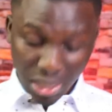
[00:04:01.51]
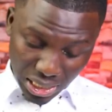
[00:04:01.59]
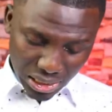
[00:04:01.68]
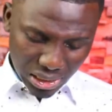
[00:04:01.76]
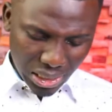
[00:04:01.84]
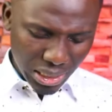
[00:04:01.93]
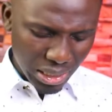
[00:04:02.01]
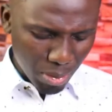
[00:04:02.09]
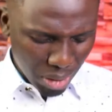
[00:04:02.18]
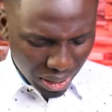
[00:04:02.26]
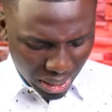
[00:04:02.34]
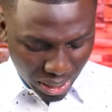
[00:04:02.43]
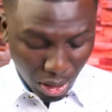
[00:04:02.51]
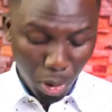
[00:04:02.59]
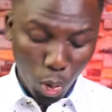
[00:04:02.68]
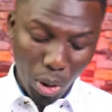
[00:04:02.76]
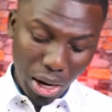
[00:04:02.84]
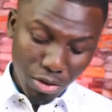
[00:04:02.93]
Let's take them again.
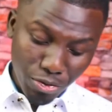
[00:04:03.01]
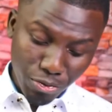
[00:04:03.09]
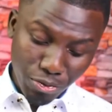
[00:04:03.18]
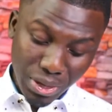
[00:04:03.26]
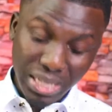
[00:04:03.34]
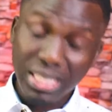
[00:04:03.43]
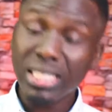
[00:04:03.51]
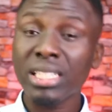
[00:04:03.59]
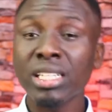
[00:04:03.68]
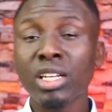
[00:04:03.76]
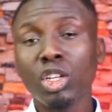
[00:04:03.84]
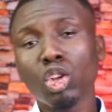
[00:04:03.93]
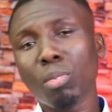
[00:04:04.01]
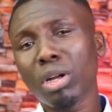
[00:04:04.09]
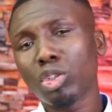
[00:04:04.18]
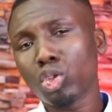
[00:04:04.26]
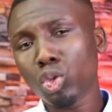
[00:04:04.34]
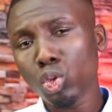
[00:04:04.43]
Number one, faith. Number
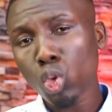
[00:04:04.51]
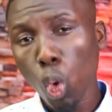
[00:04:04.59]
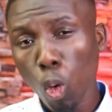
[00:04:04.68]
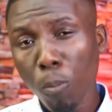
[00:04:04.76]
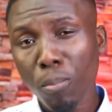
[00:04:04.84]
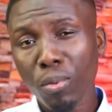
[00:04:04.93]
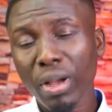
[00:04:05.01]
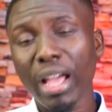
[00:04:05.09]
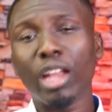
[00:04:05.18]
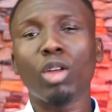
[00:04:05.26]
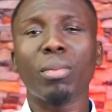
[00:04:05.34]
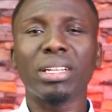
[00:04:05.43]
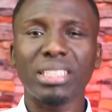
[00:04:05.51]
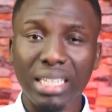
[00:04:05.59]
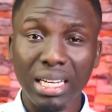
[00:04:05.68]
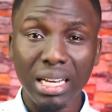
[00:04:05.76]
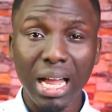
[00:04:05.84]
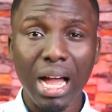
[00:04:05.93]
two, hope. And number
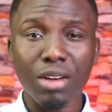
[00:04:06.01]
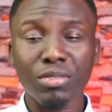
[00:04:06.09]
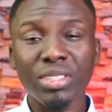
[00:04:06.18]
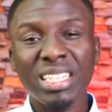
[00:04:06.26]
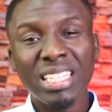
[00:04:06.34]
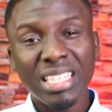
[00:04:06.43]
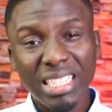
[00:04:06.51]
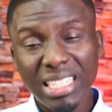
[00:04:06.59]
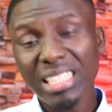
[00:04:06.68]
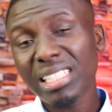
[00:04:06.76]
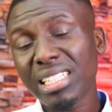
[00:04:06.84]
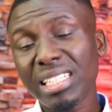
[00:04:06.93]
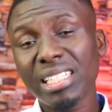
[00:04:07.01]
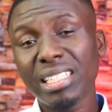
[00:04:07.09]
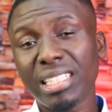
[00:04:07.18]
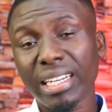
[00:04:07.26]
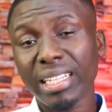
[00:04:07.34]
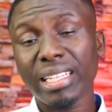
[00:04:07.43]
three, love. These
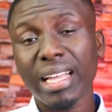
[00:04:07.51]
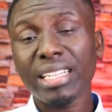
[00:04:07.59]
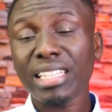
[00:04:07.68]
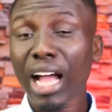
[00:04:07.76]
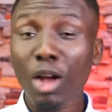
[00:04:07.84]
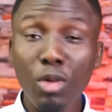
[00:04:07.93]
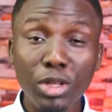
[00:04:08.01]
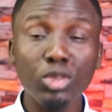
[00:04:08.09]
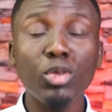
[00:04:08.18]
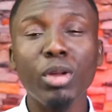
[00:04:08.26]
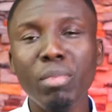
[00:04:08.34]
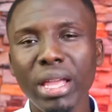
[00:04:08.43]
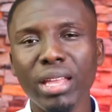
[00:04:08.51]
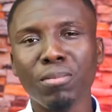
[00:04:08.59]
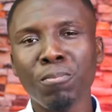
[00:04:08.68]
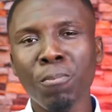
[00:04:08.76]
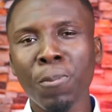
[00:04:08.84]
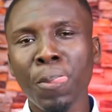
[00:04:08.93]
three things are going to remain.
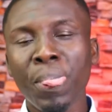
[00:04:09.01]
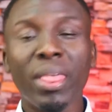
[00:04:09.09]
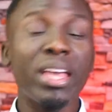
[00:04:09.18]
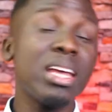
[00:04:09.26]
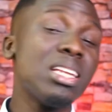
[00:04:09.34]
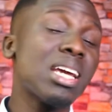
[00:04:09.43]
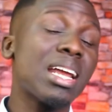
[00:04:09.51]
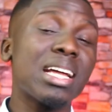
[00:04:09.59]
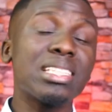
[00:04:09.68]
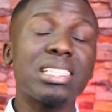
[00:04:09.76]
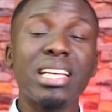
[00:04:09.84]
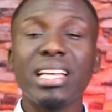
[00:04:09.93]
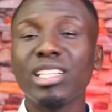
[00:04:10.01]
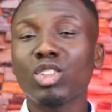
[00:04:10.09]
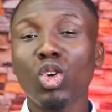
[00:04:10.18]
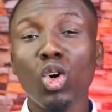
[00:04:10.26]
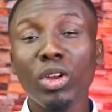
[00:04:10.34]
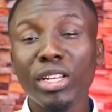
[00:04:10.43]
Any other things,
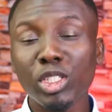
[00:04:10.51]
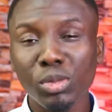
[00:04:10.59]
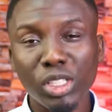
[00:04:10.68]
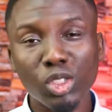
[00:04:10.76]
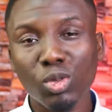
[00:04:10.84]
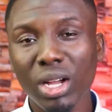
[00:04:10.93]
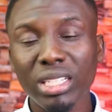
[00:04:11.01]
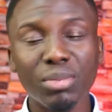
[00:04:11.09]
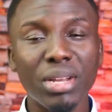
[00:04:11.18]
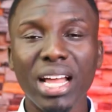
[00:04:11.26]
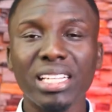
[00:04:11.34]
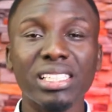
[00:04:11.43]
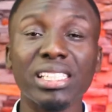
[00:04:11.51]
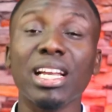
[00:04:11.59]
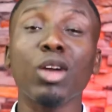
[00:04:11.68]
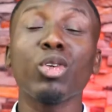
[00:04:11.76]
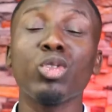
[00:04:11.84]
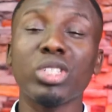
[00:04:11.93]
all the spiritual gymnastics
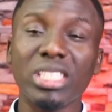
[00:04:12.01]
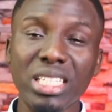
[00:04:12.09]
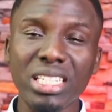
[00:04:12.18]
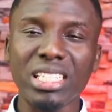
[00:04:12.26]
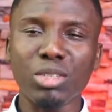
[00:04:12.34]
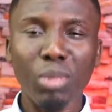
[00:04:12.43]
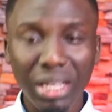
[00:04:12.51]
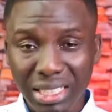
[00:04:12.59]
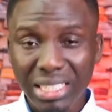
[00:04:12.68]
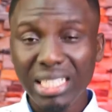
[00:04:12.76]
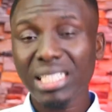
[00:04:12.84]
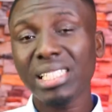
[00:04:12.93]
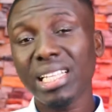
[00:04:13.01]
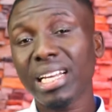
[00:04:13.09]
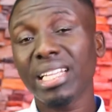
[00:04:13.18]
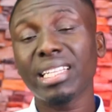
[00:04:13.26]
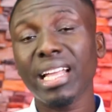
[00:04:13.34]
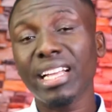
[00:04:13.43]
are going to cease. But these
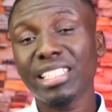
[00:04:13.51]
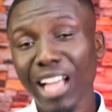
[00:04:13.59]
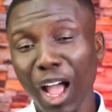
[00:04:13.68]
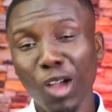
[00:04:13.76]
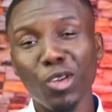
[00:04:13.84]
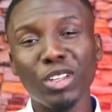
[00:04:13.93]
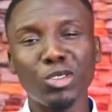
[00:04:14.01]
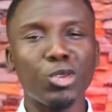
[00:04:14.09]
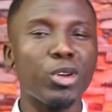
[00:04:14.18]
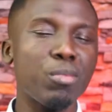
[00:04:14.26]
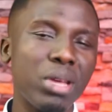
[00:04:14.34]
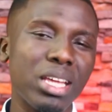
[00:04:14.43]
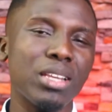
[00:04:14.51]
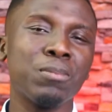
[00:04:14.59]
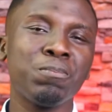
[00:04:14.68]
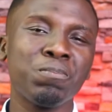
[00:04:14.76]
three things are going to remain.